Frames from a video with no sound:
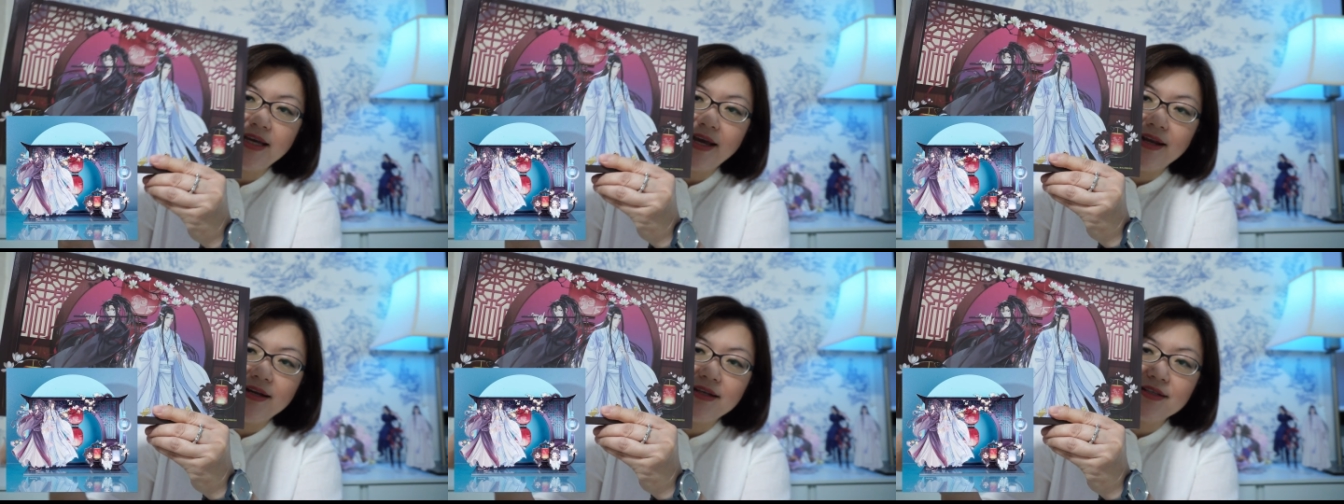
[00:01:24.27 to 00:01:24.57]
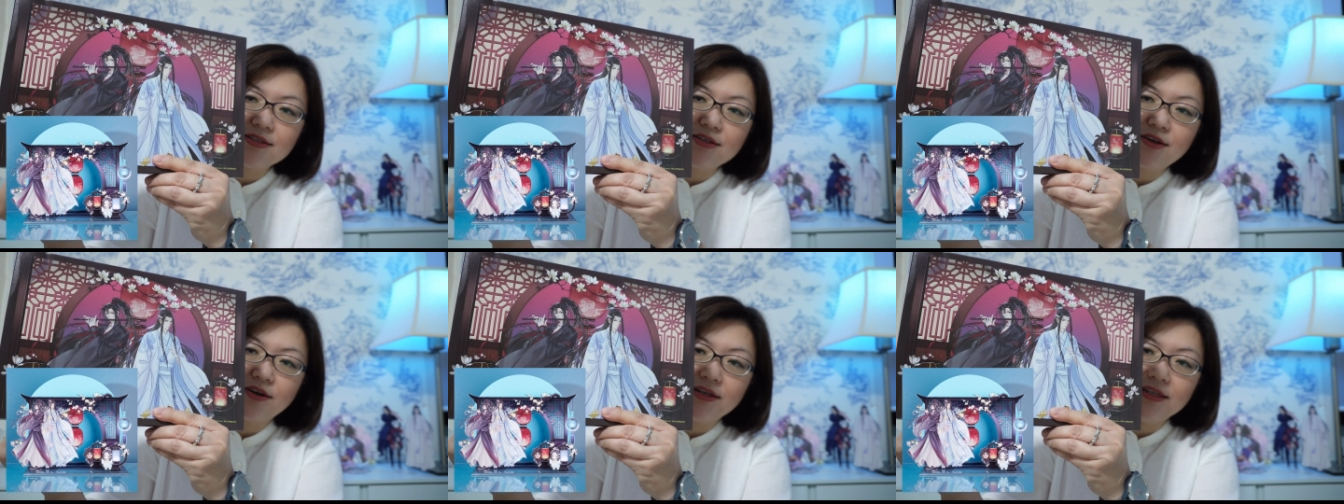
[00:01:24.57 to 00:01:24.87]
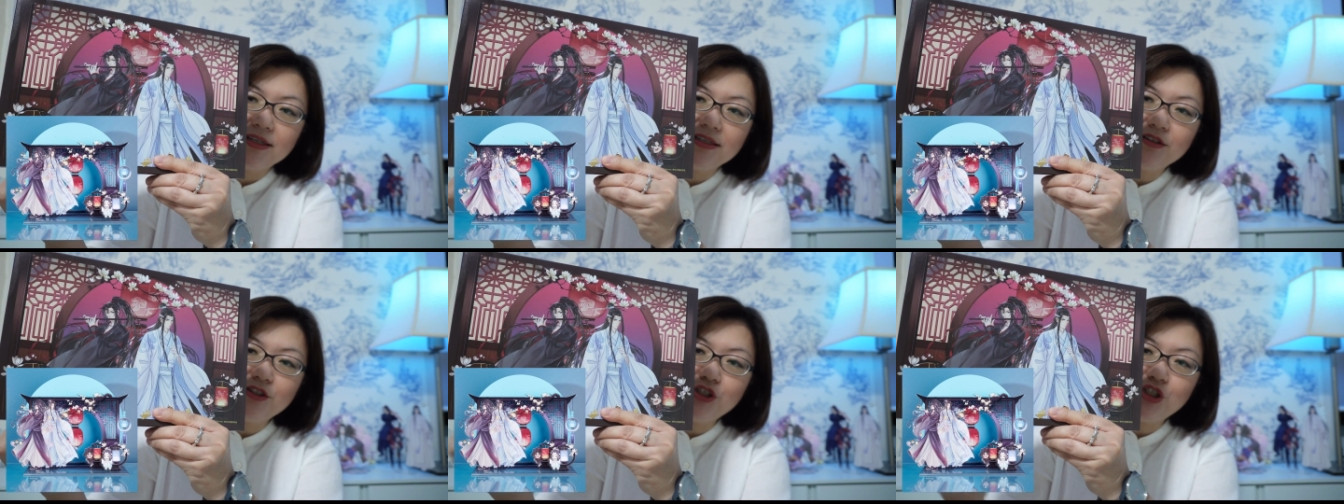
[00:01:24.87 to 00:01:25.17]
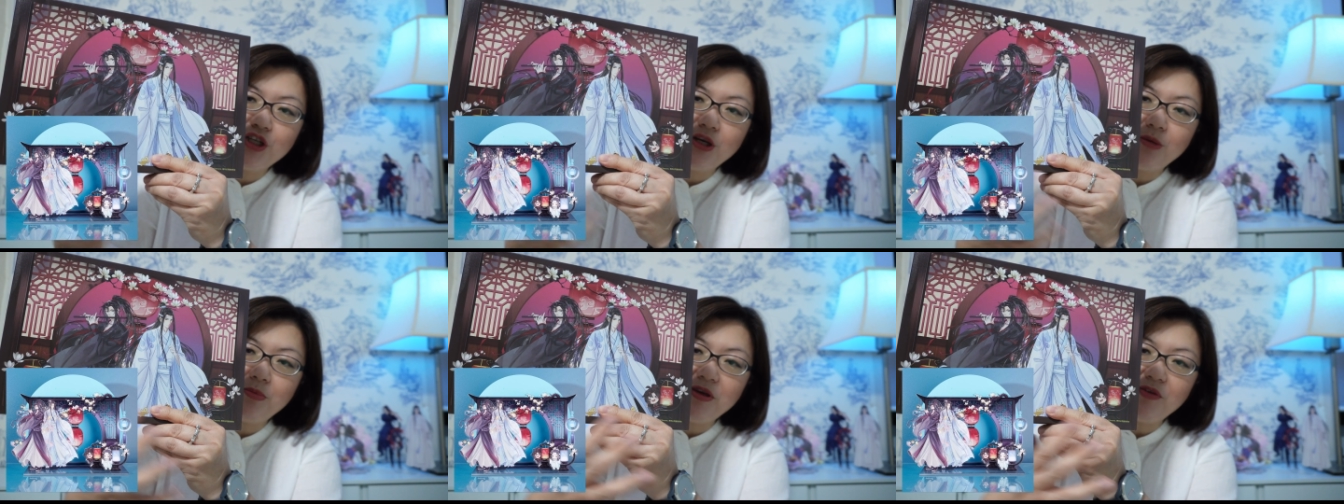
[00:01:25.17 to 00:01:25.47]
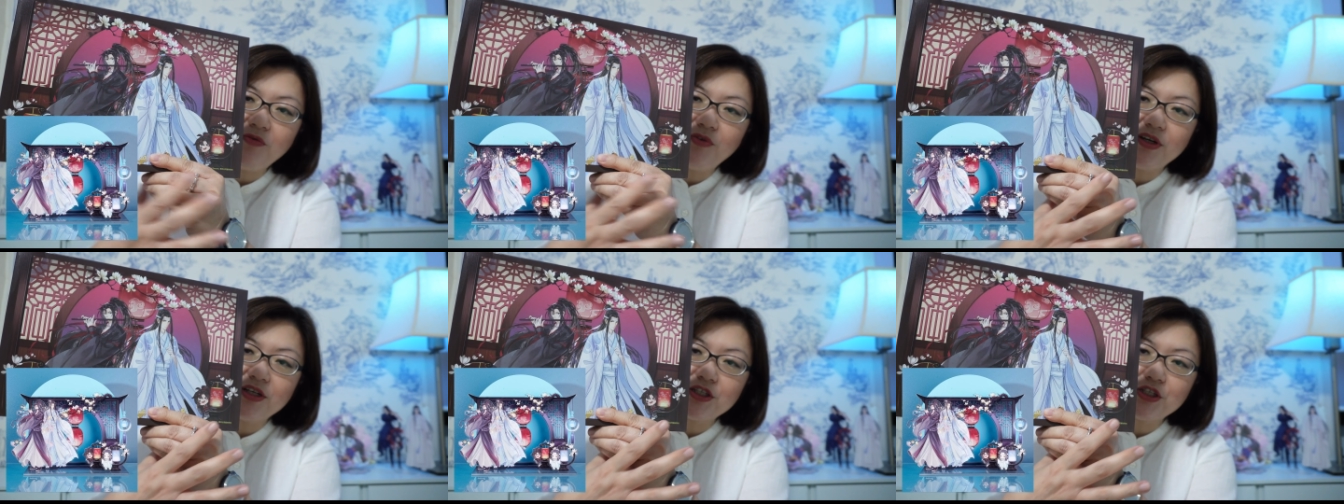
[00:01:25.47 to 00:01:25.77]
and it's got little
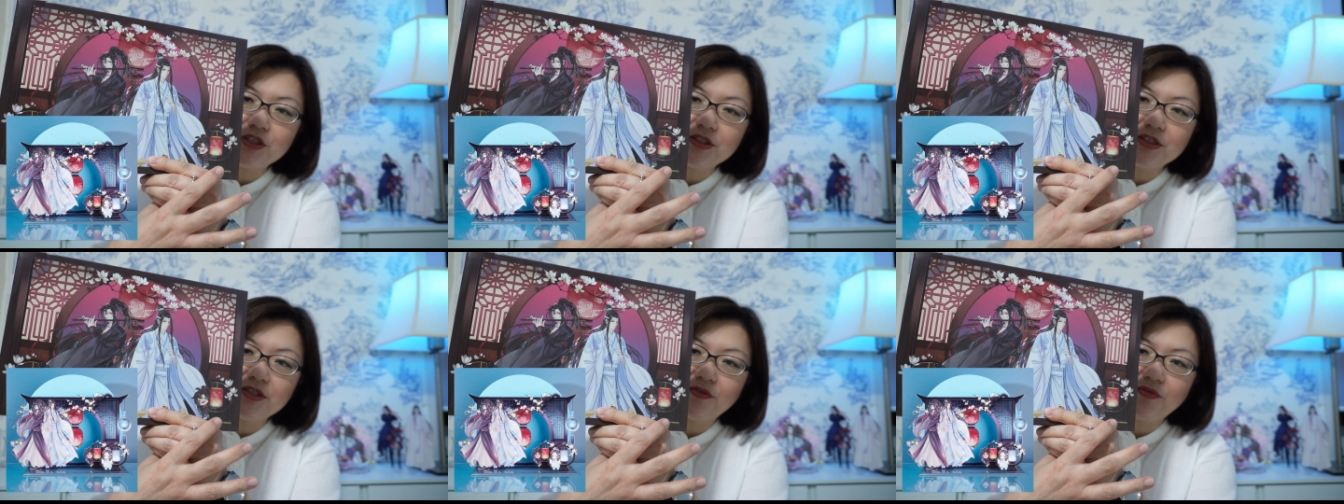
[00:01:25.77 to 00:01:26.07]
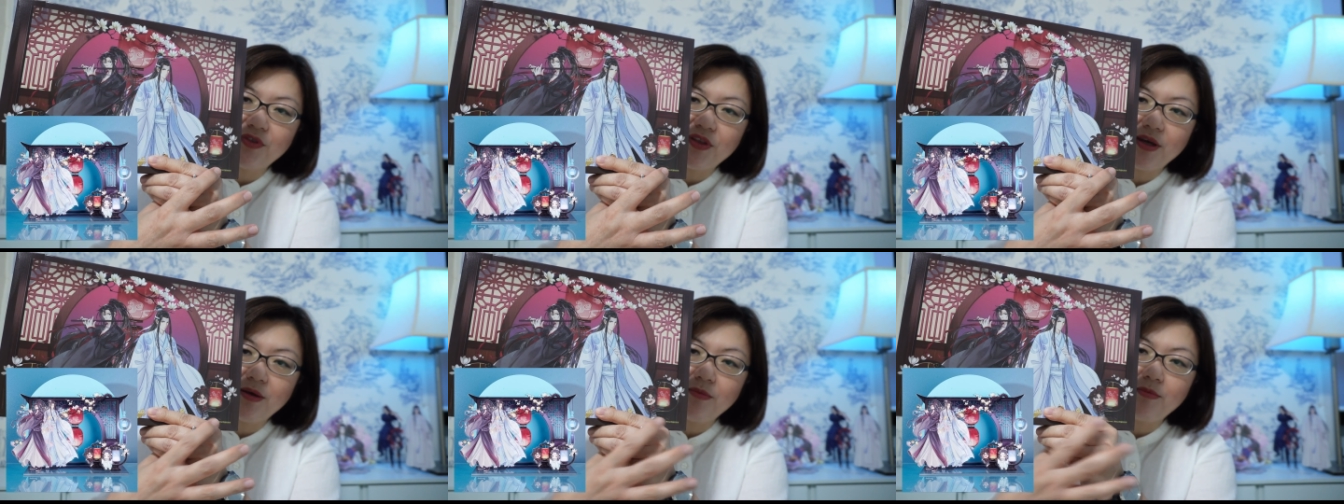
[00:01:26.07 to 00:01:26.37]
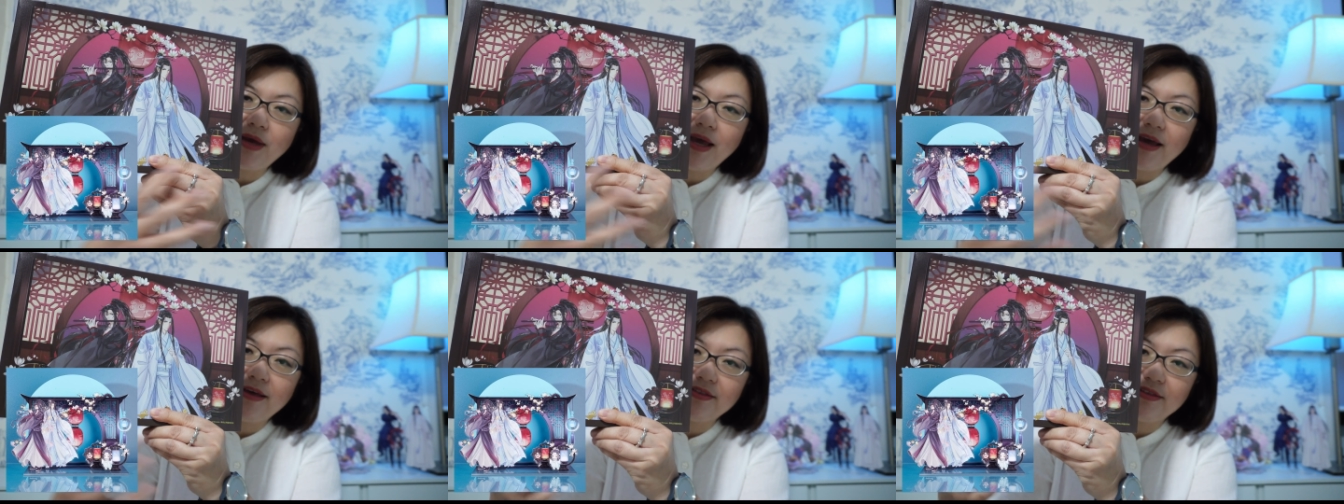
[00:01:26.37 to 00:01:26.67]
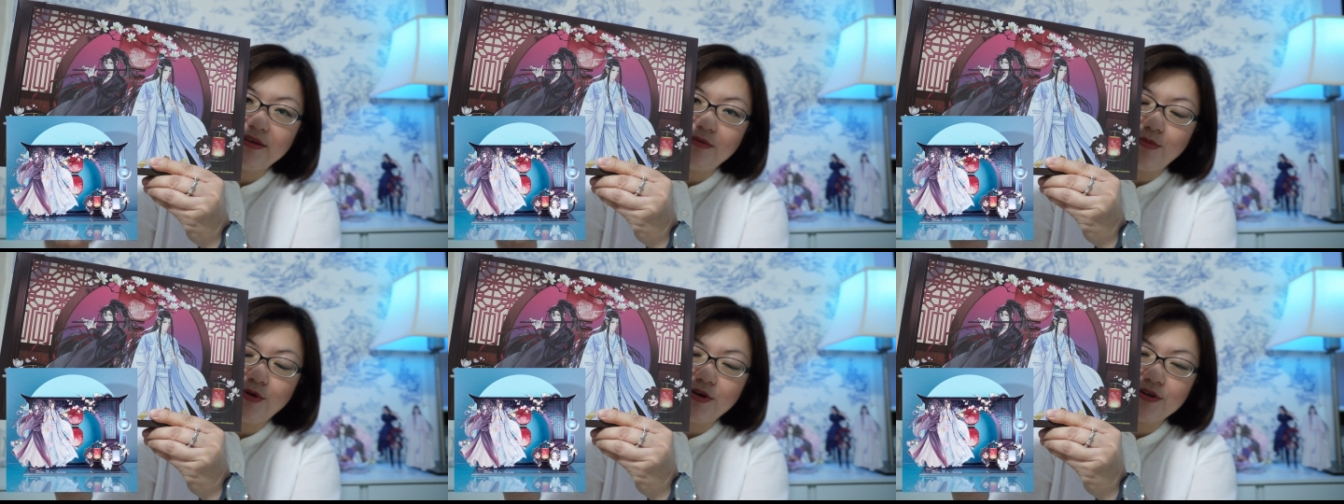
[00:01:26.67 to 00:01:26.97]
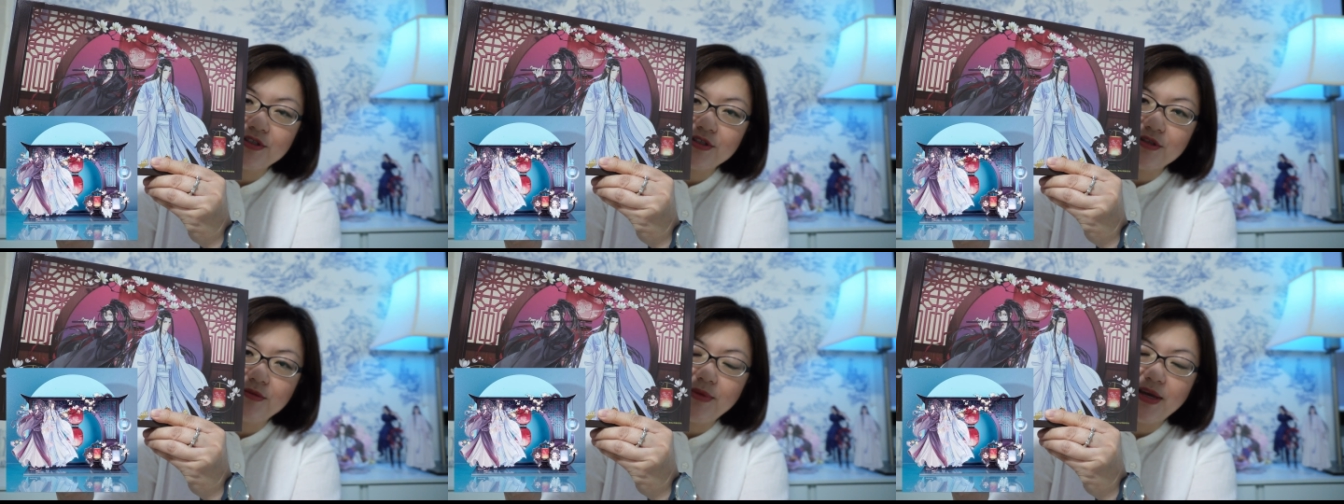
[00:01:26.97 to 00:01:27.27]
chibi versions of them at the
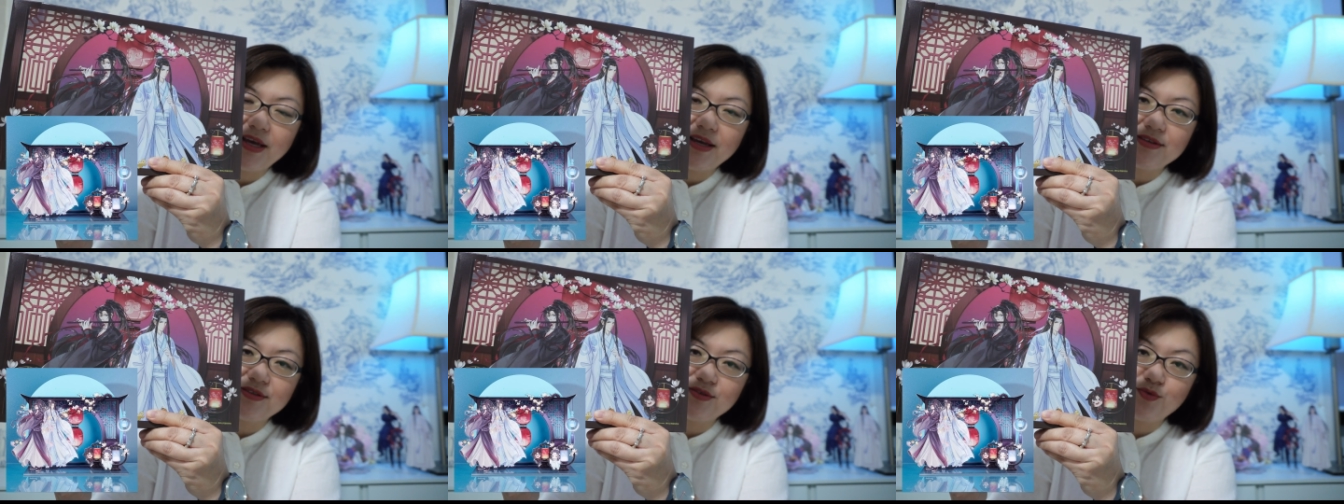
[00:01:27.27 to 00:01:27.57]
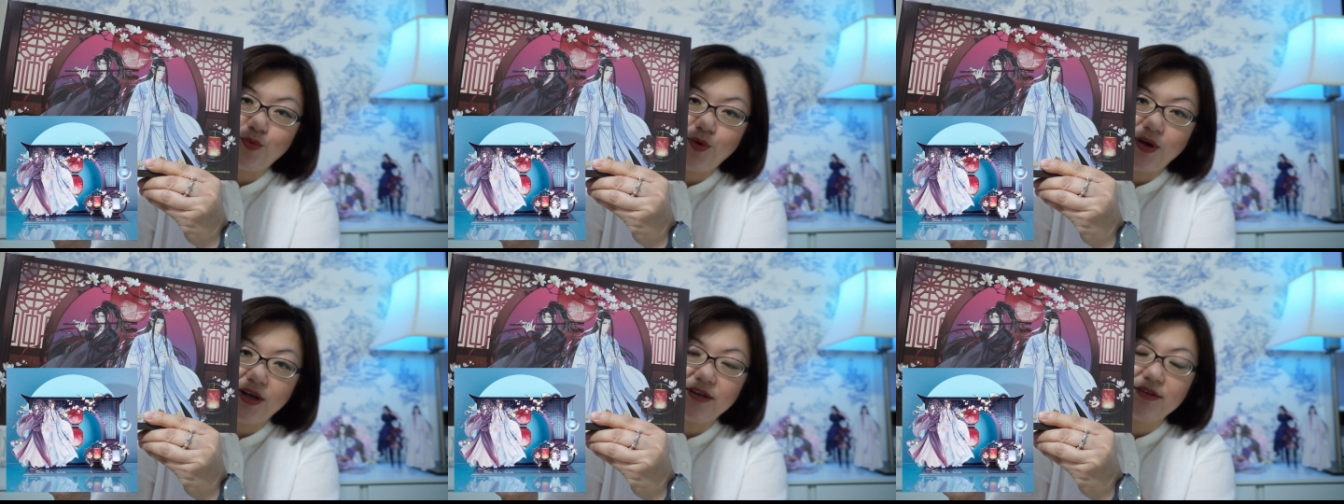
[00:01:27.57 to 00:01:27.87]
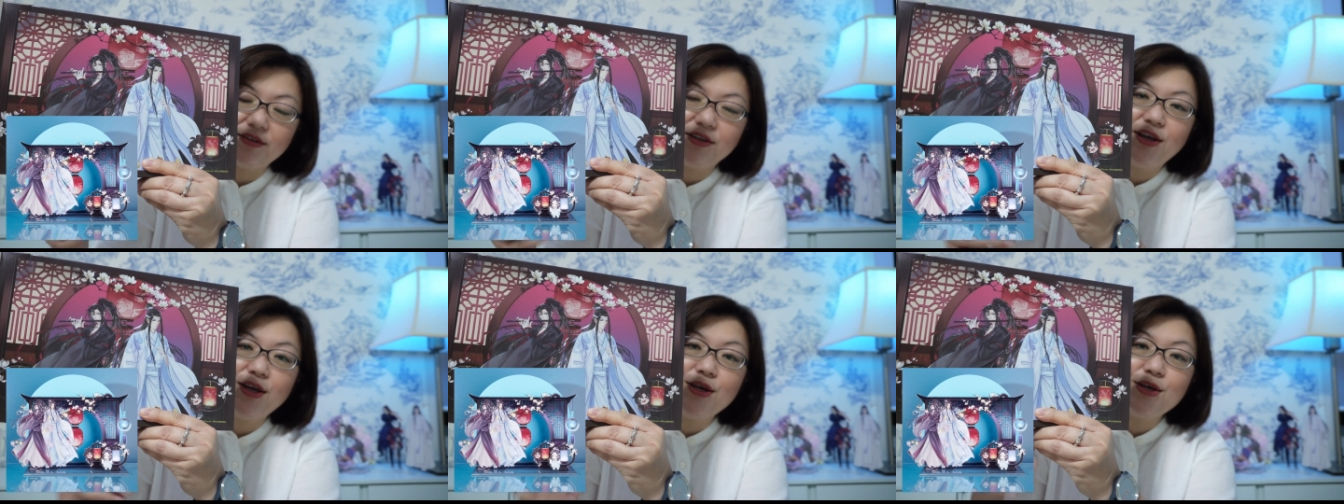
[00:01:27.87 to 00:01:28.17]
bottom as well.